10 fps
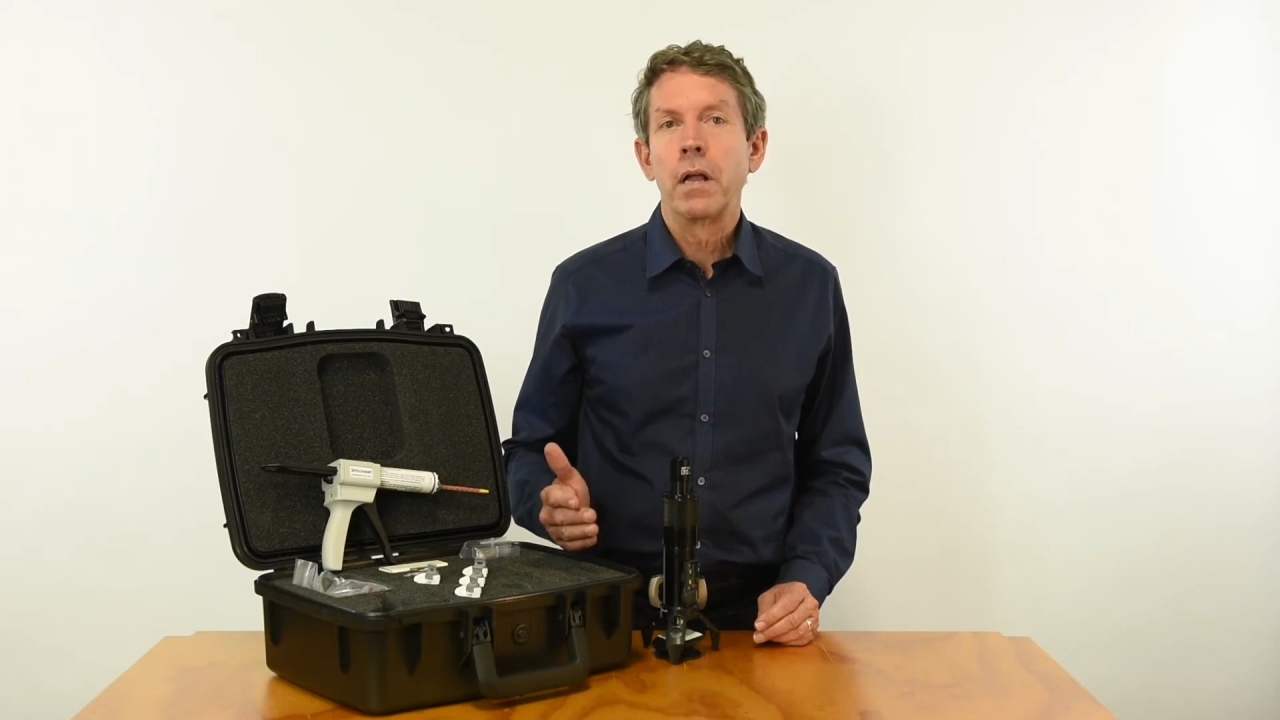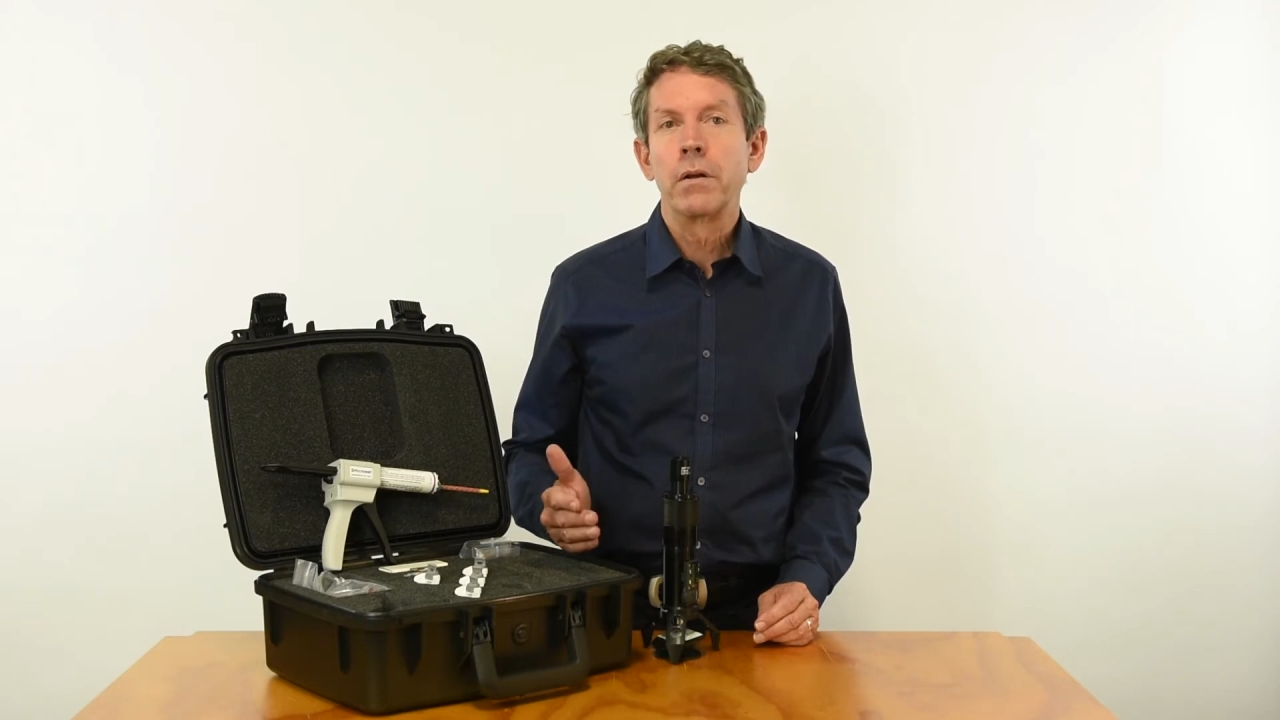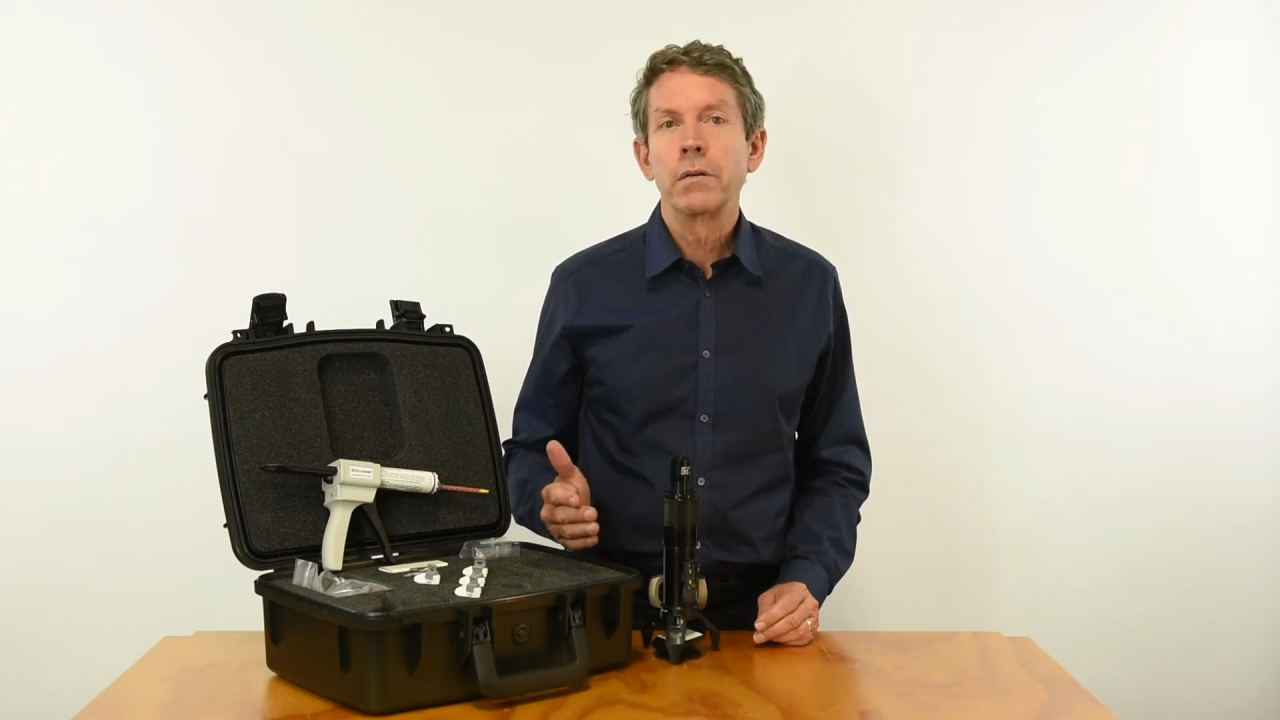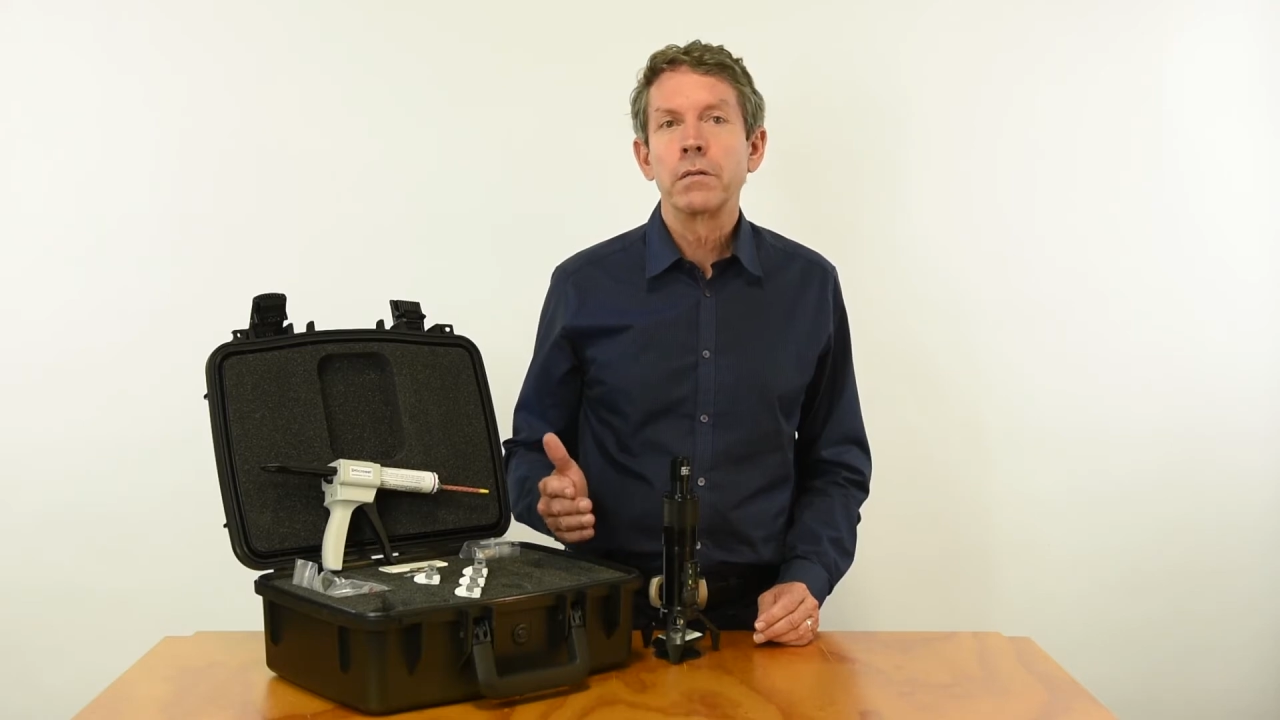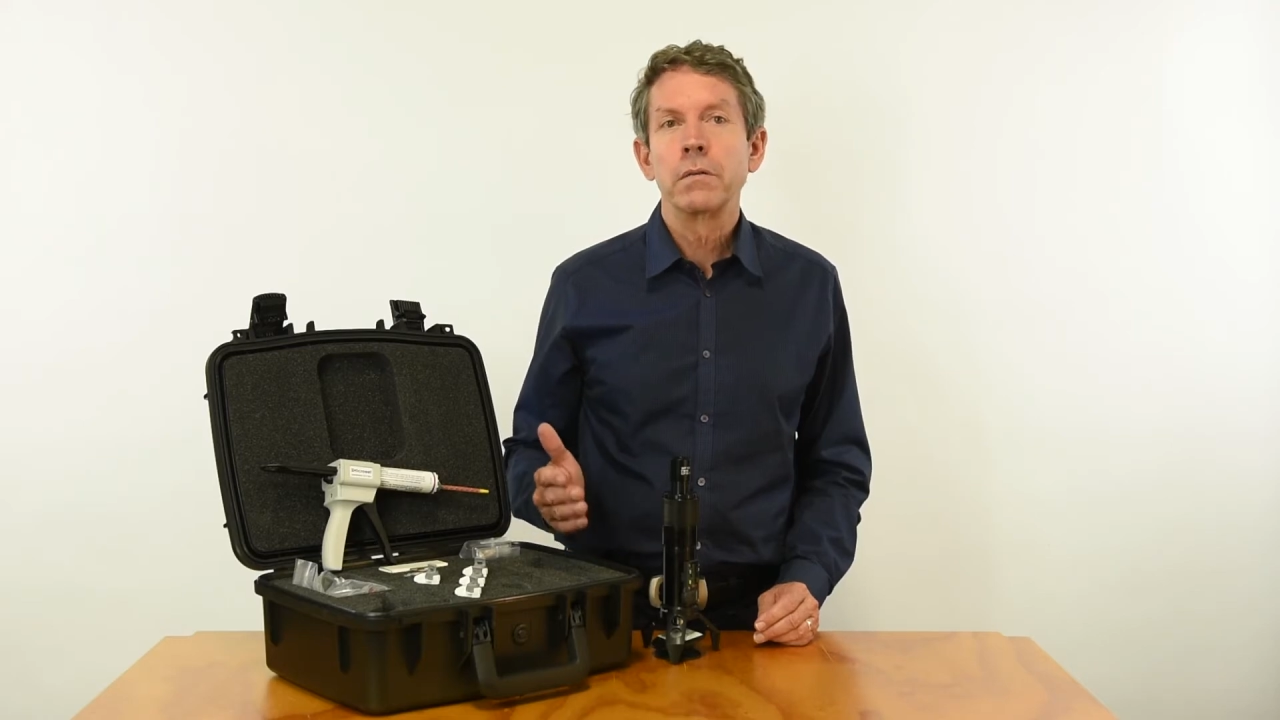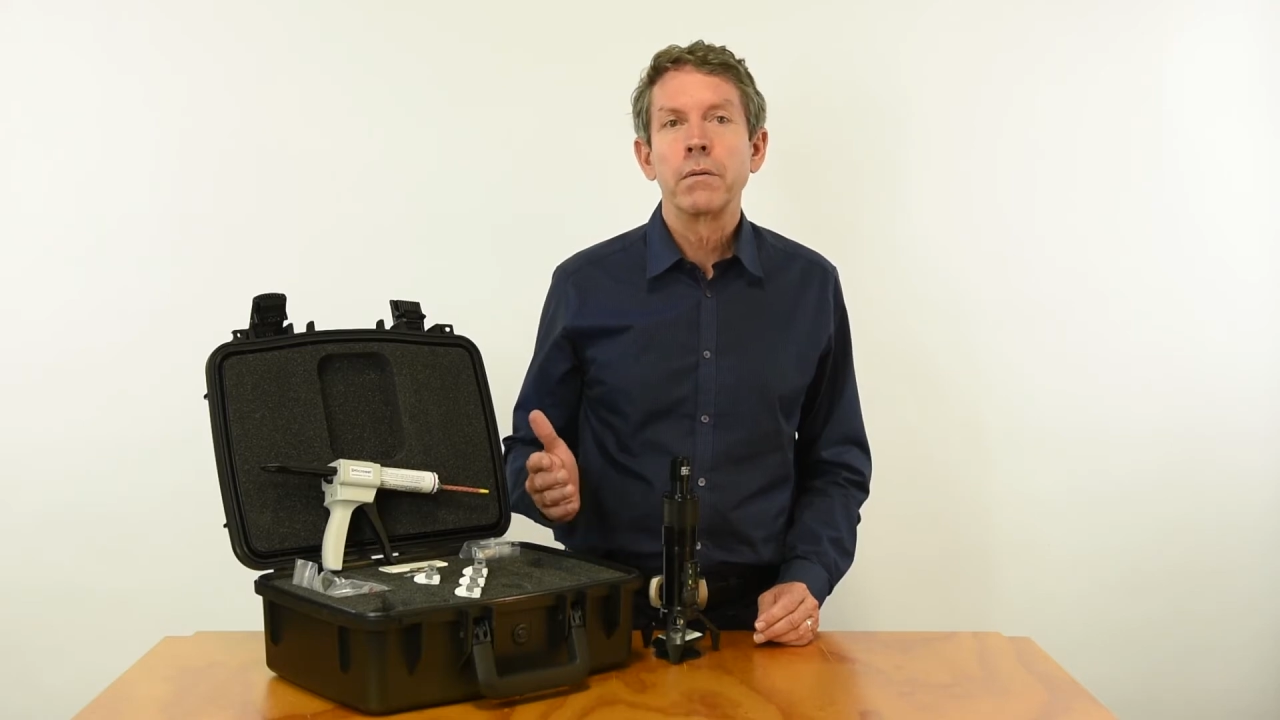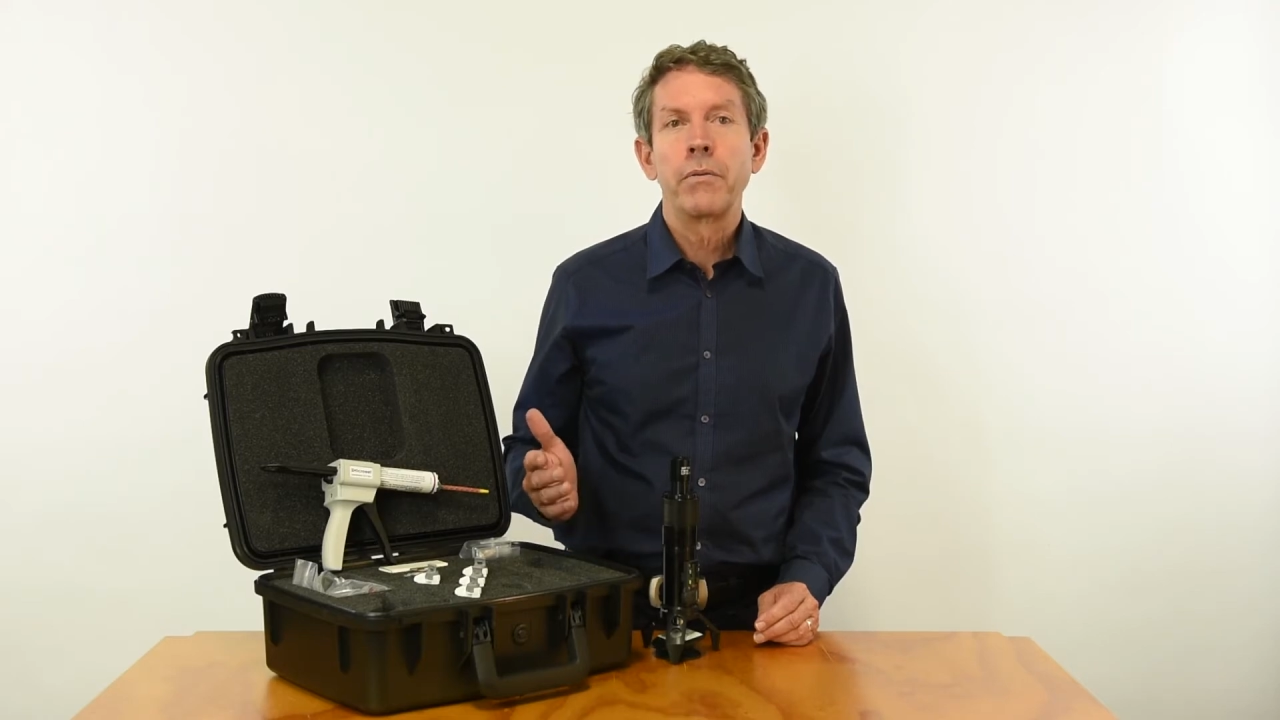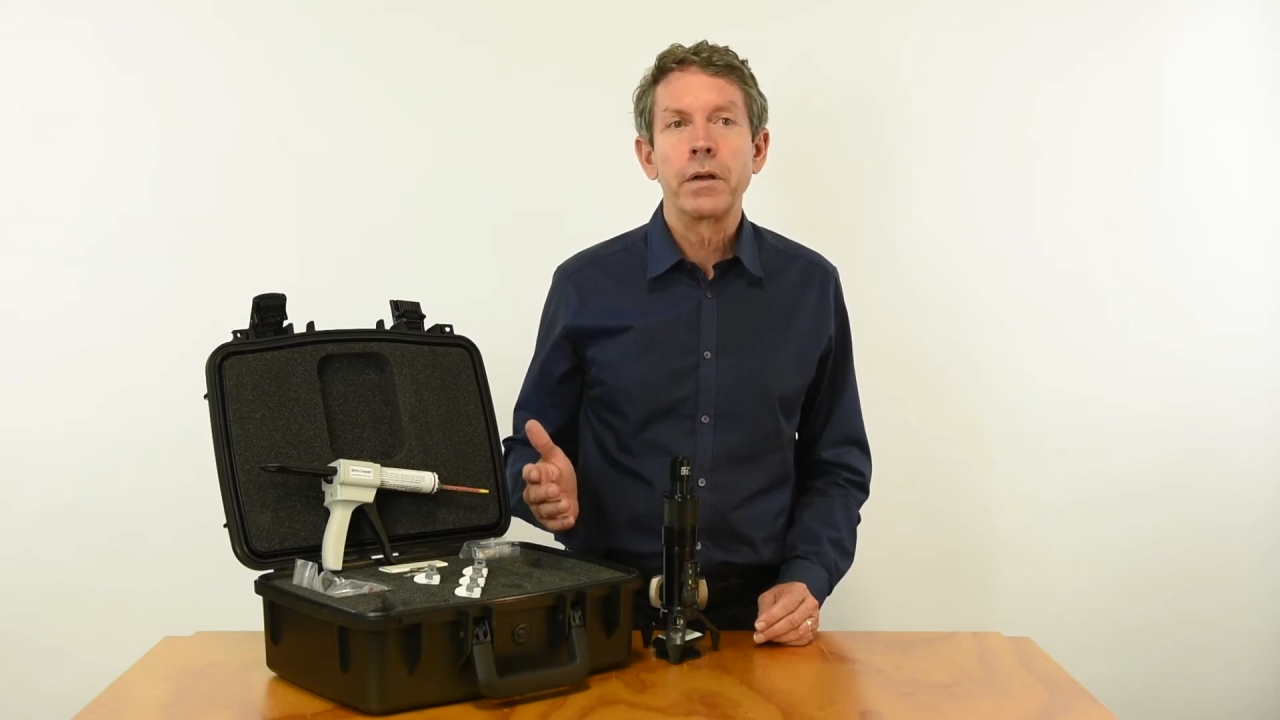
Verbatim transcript: colors,